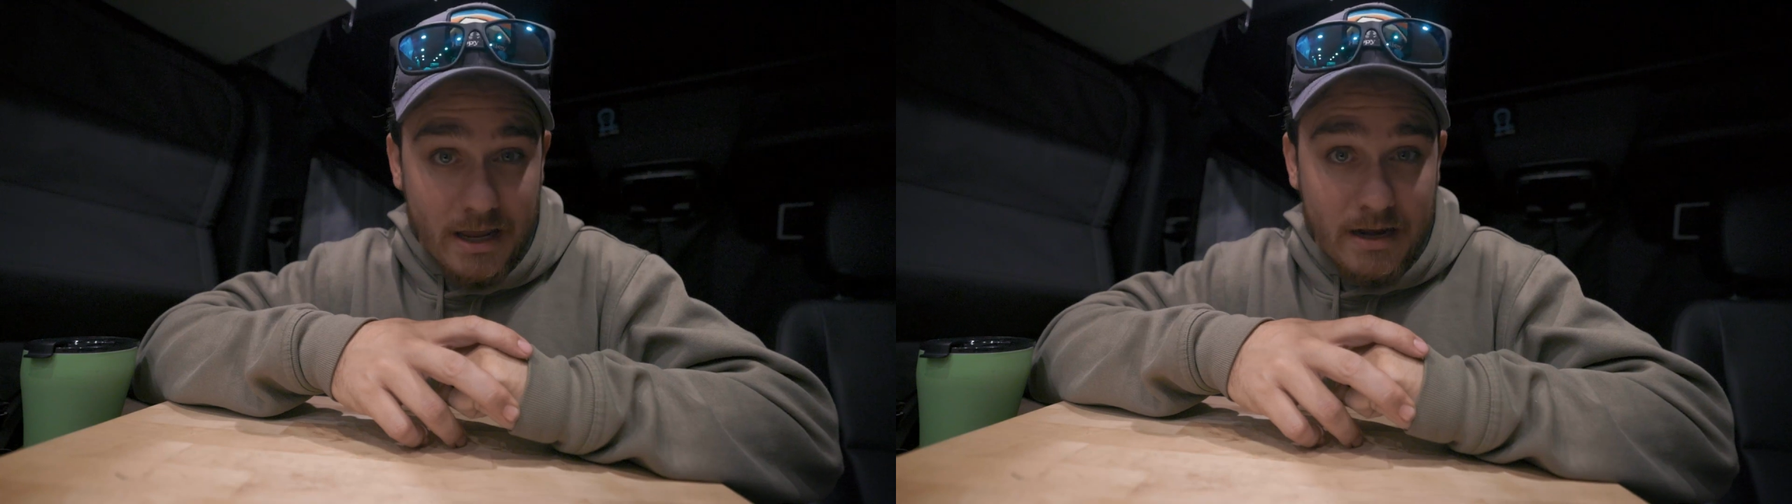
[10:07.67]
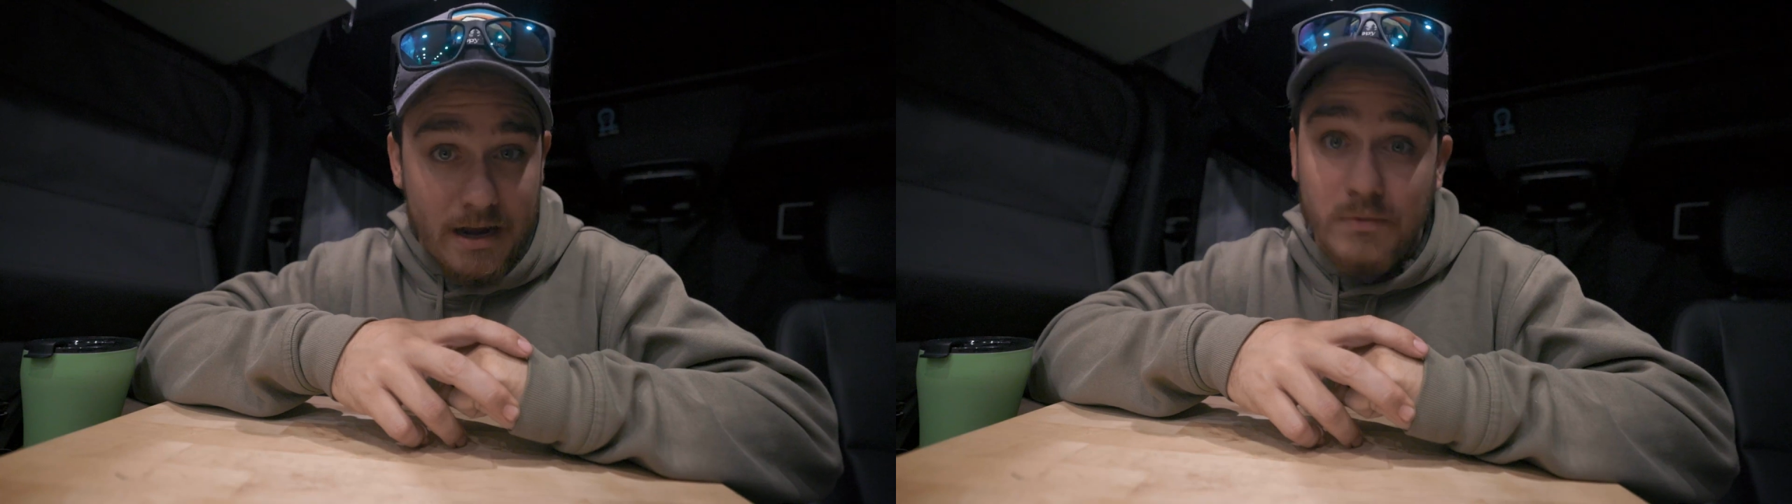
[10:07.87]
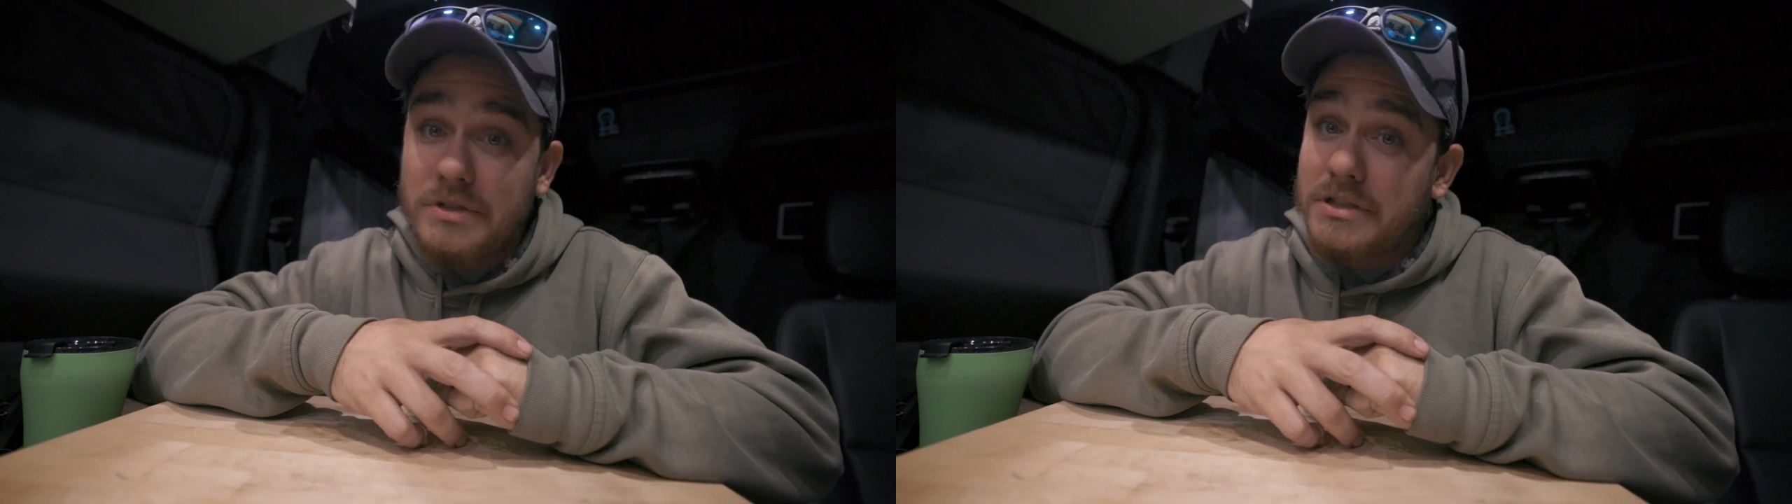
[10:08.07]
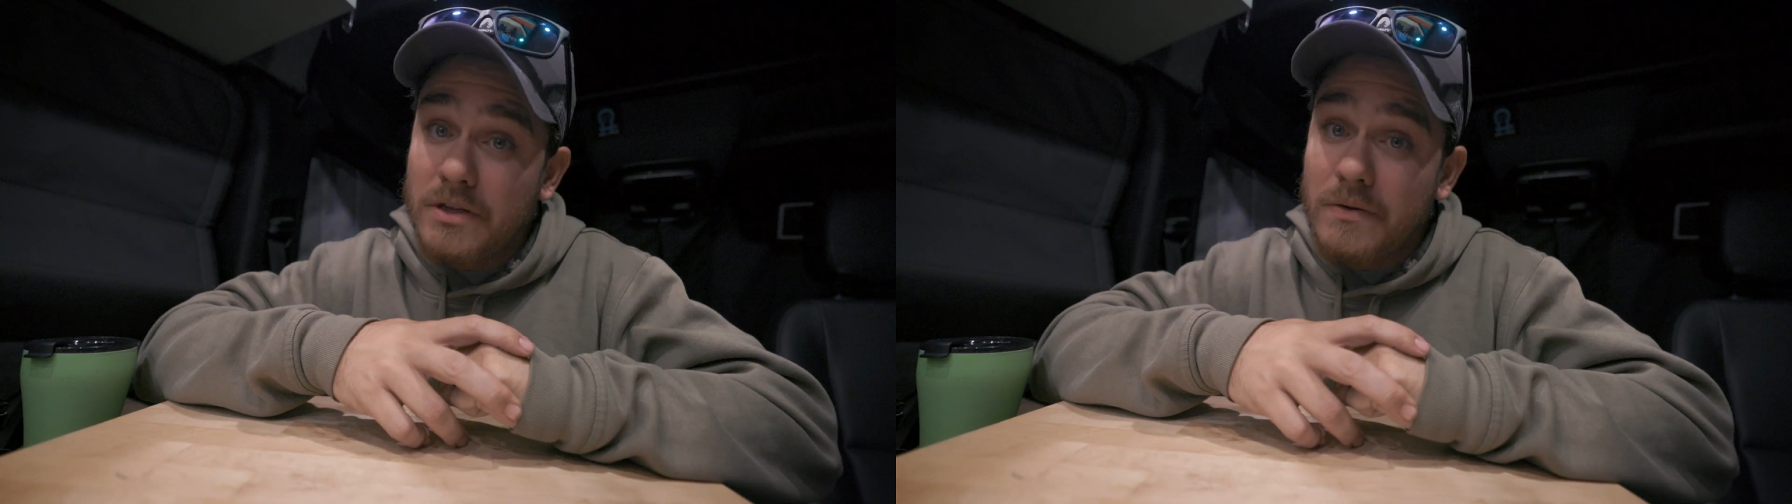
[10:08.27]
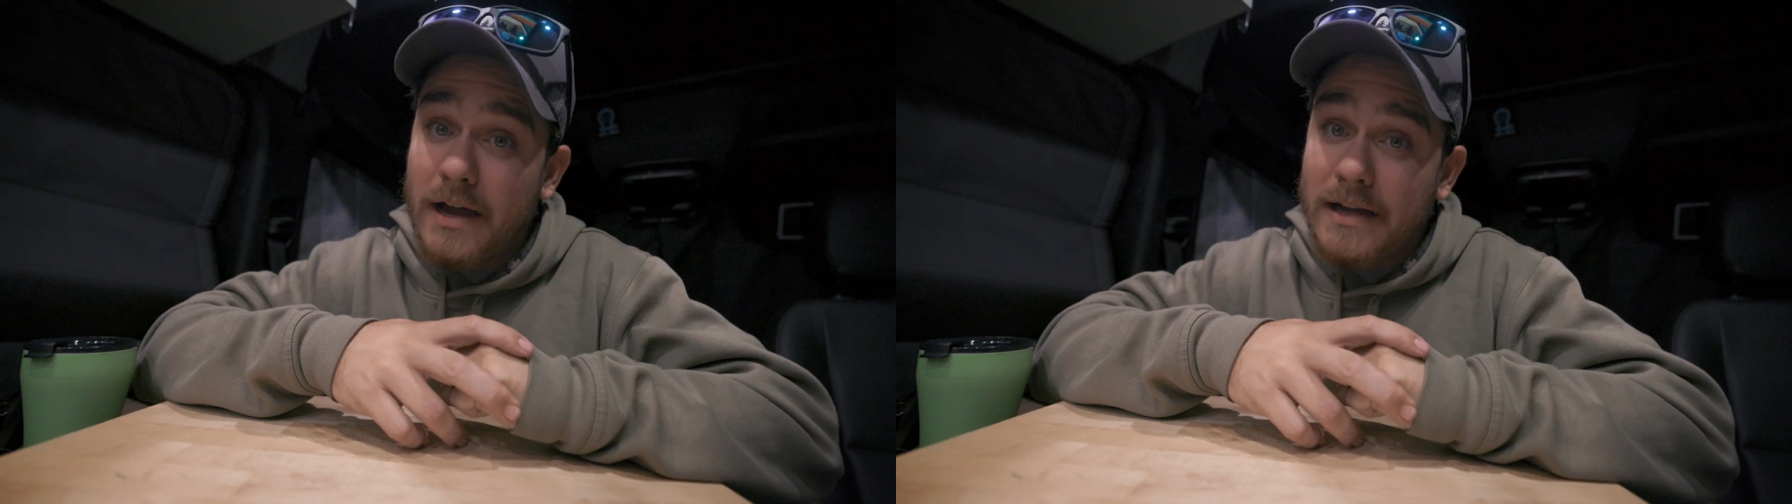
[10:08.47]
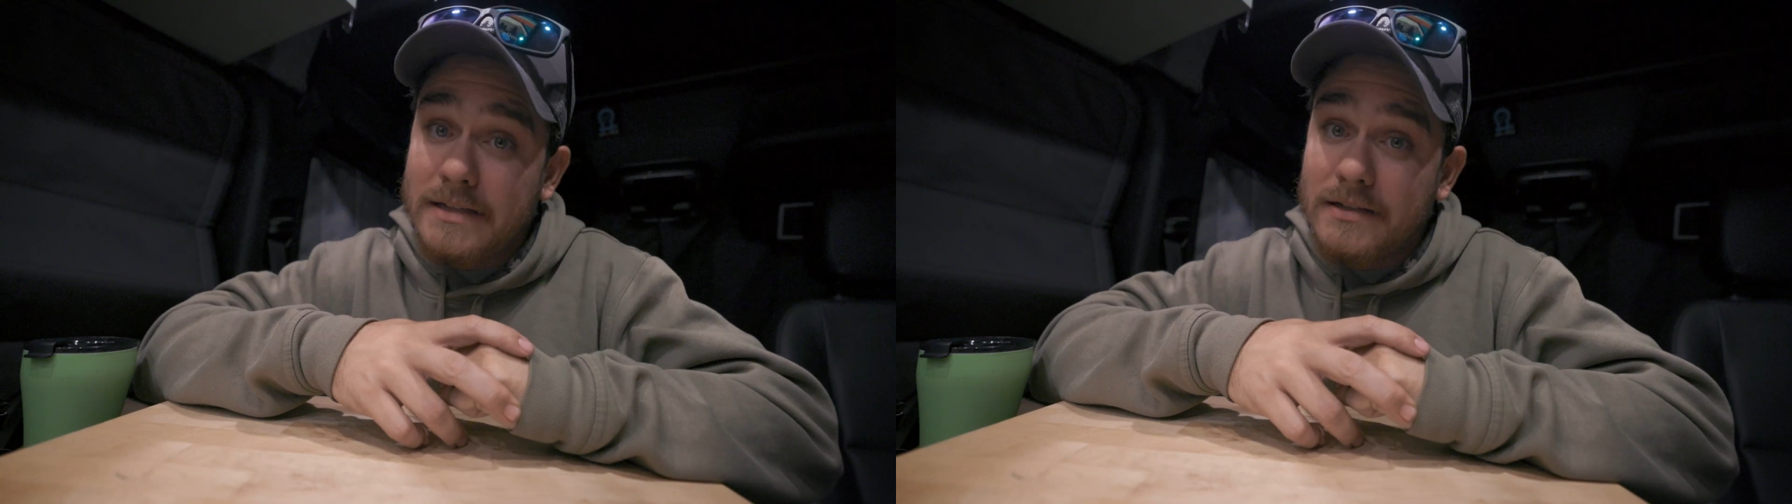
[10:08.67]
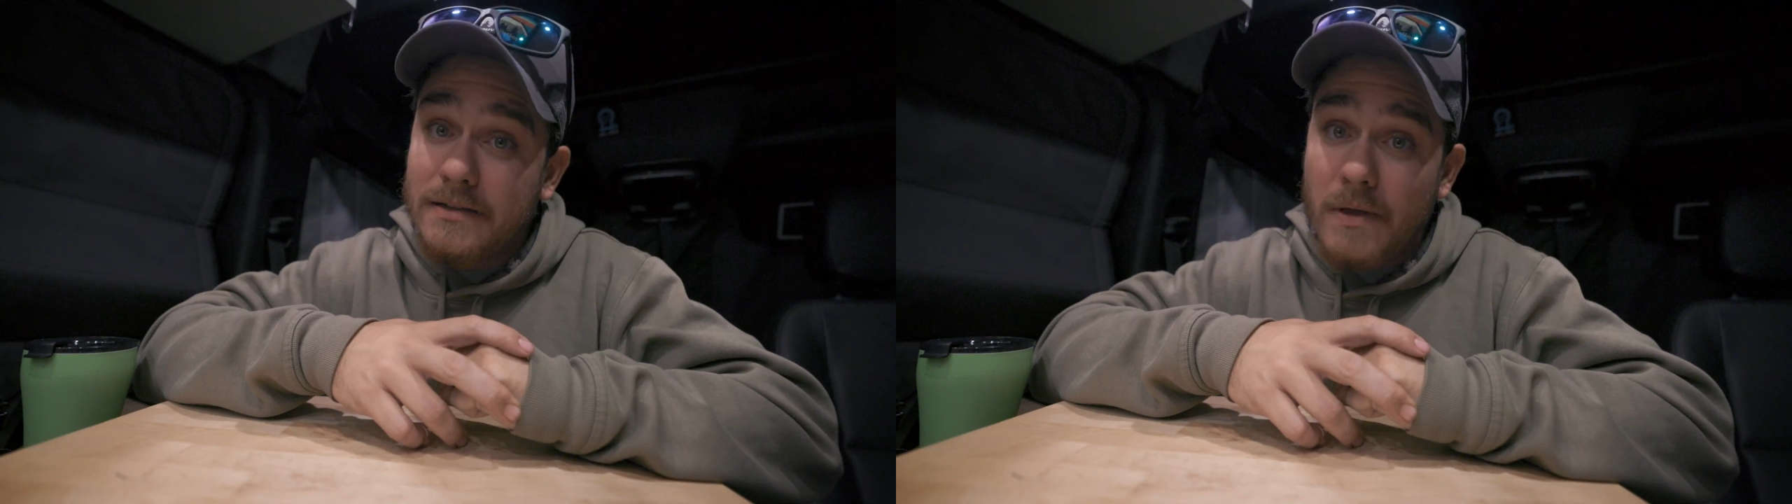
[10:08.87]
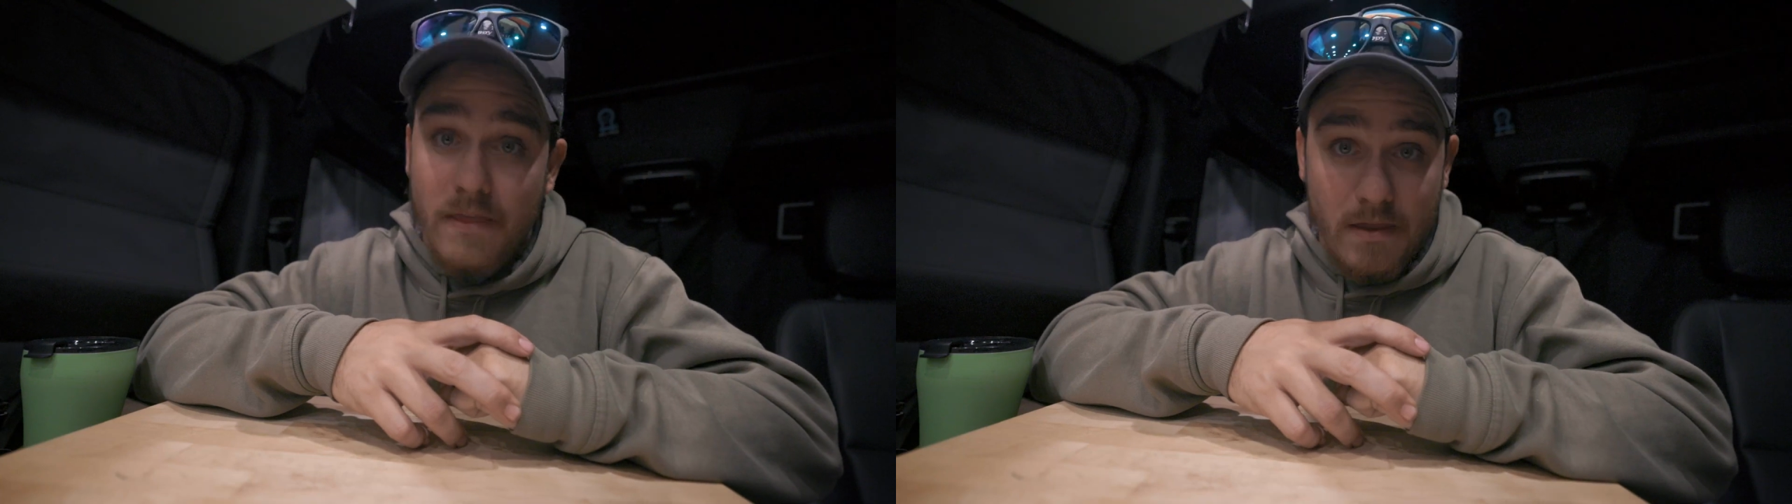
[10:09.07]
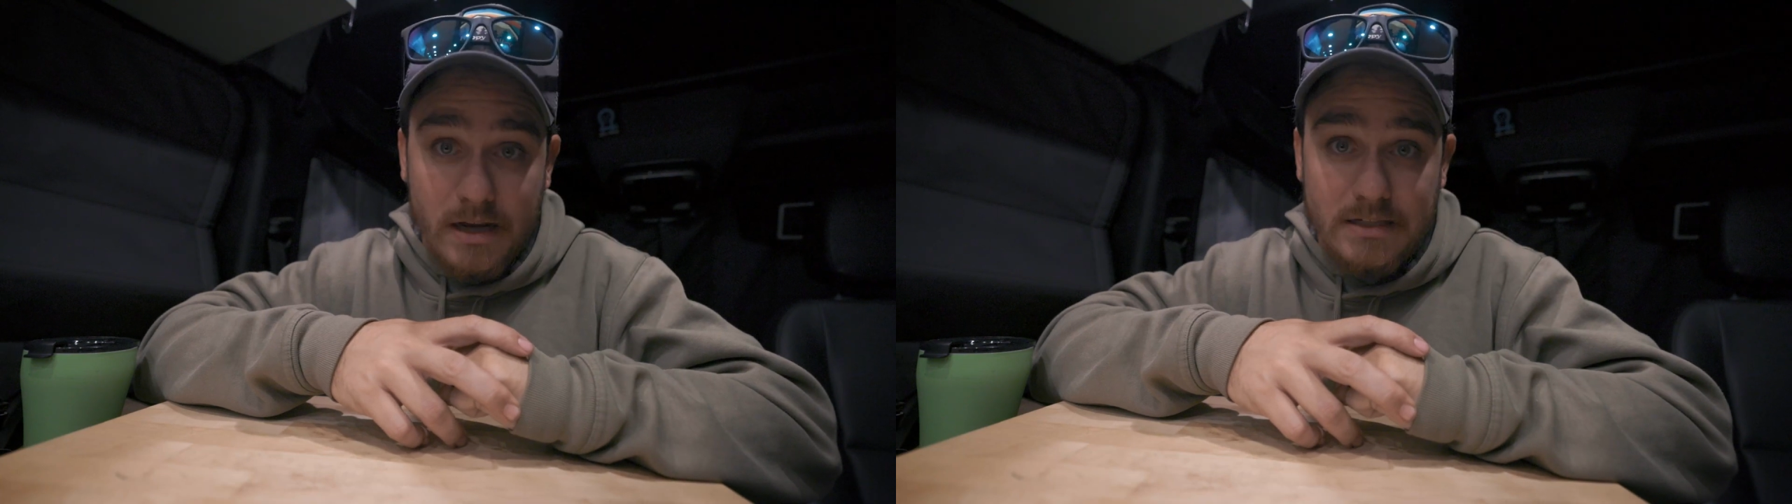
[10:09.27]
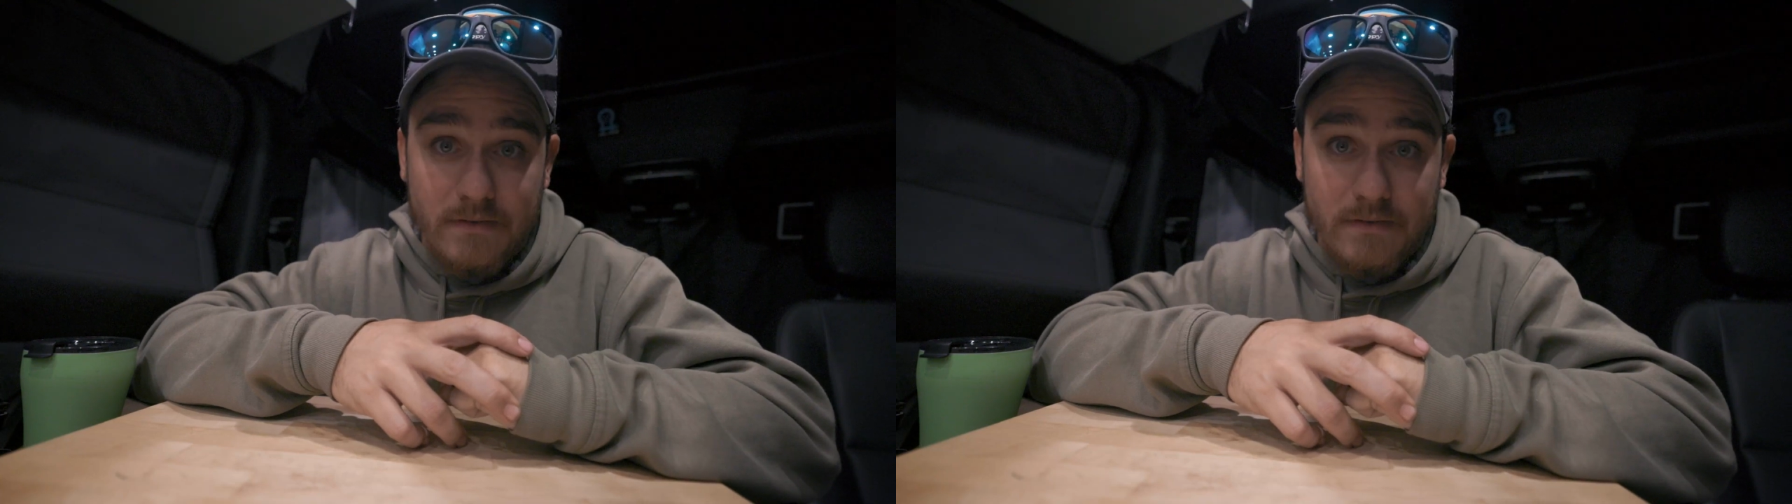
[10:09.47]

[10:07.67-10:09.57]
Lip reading: and I will see you guys in the next